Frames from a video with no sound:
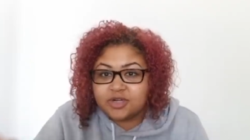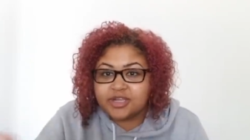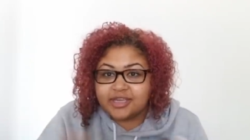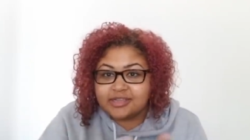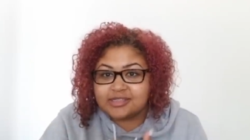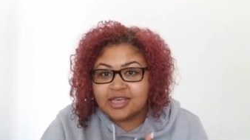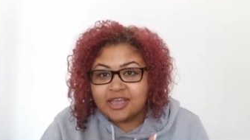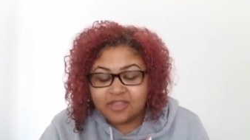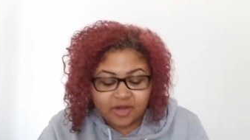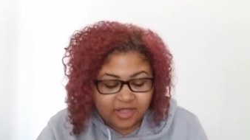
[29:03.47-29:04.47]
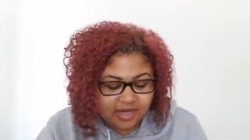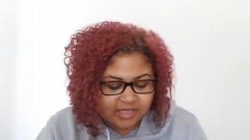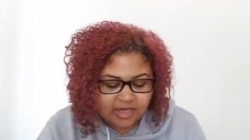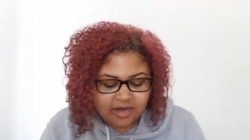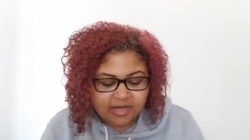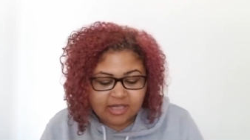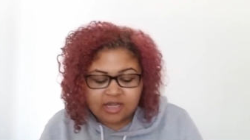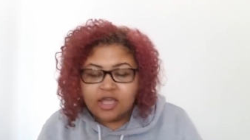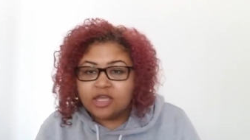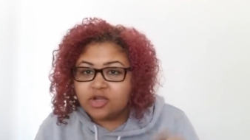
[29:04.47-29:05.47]
your kids that are getting
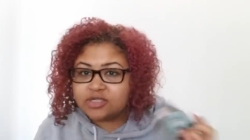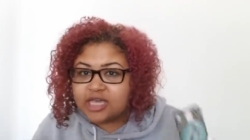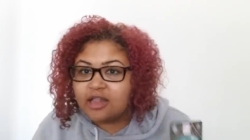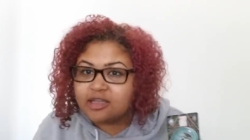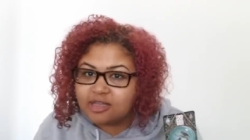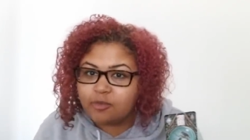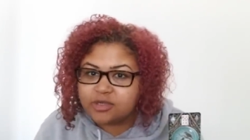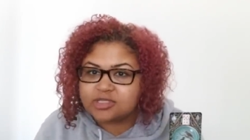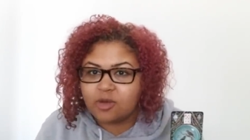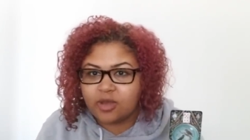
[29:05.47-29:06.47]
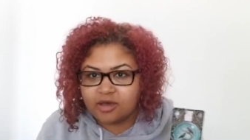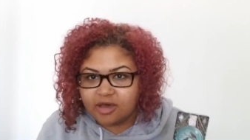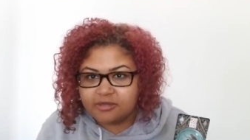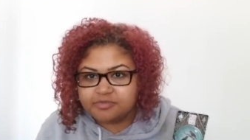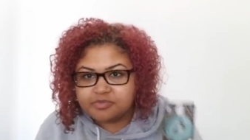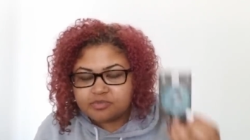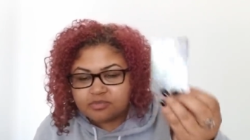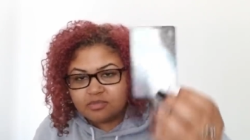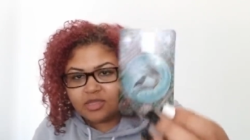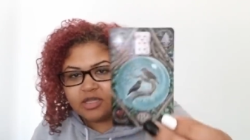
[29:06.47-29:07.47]
targeted, you're telling them what's going on.
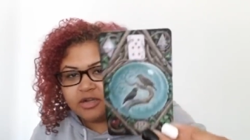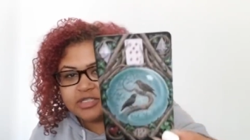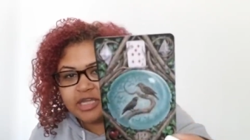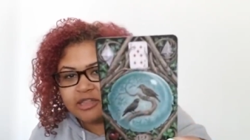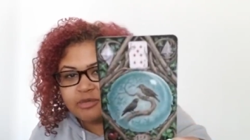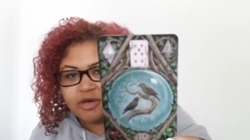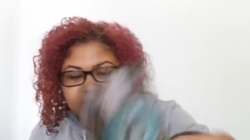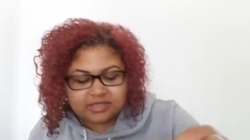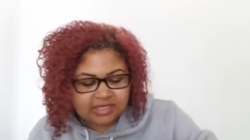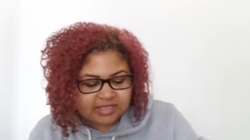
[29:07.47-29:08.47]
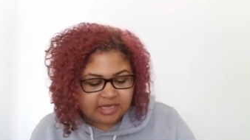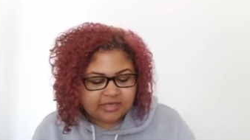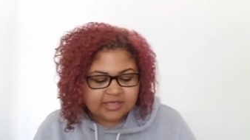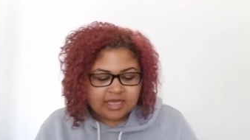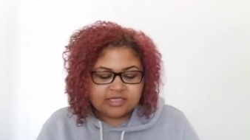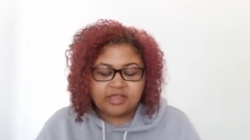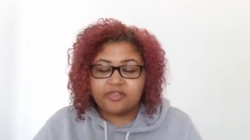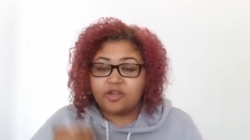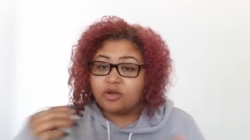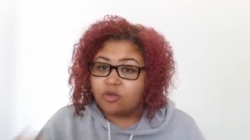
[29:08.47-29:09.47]
You're telling them all the details so that
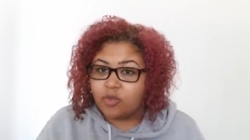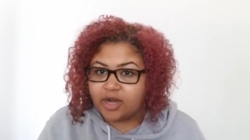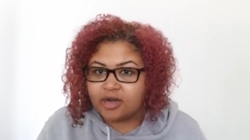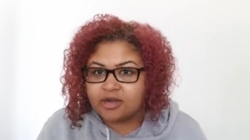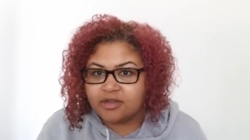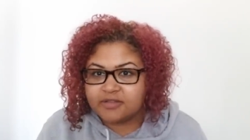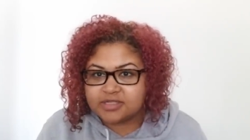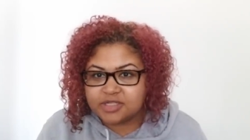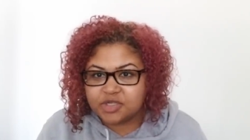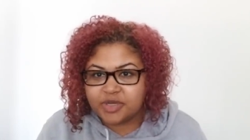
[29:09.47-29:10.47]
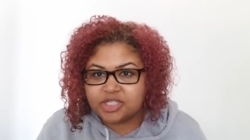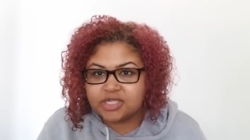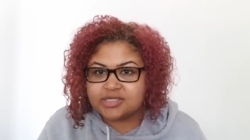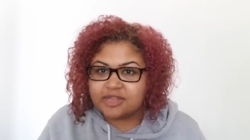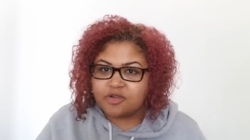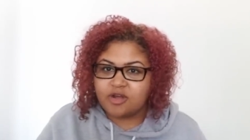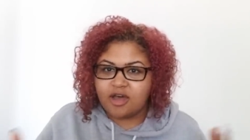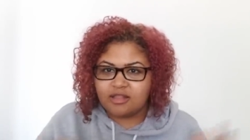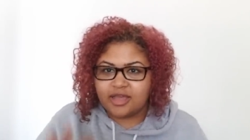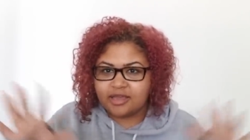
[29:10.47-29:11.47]
they're aware of the situation, so that they're
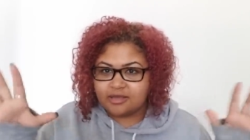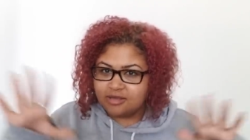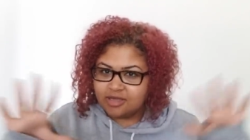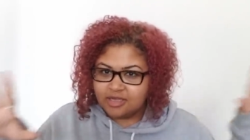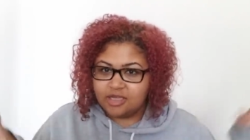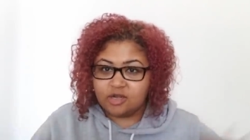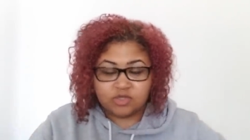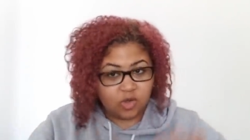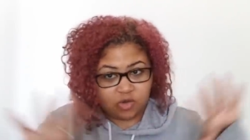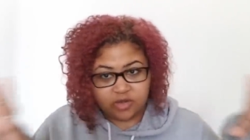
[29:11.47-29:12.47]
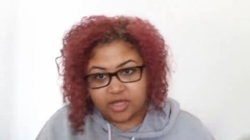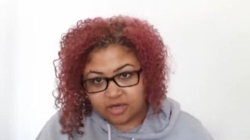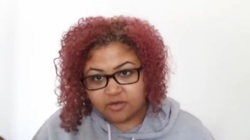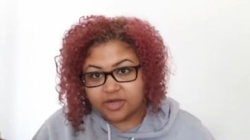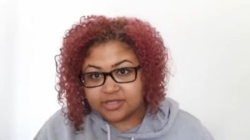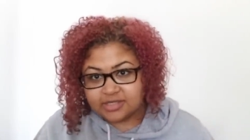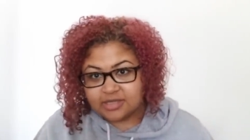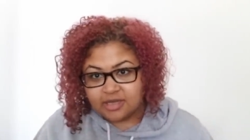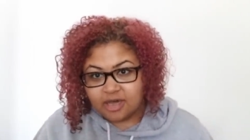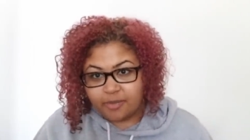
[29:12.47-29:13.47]
not like, you know, totally ignorant
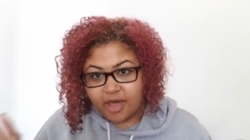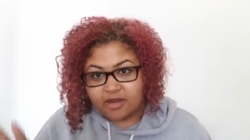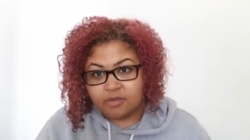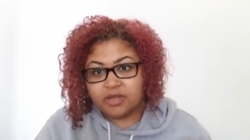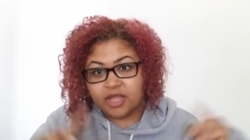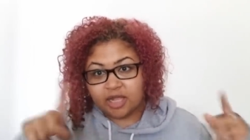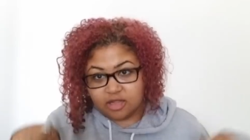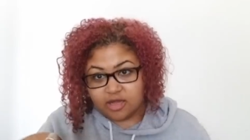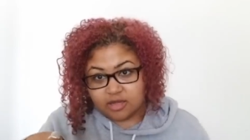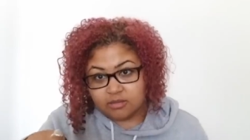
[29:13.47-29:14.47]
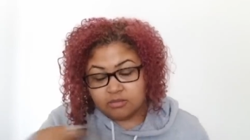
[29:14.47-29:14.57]
about it and be like, look,